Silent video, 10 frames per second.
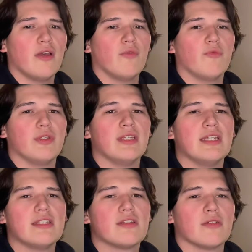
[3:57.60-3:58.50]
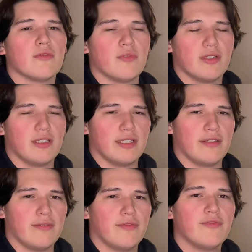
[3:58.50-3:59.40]
we need to
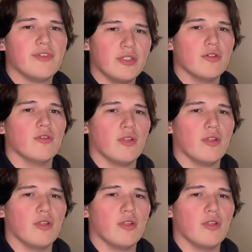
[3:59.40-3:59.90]
really feel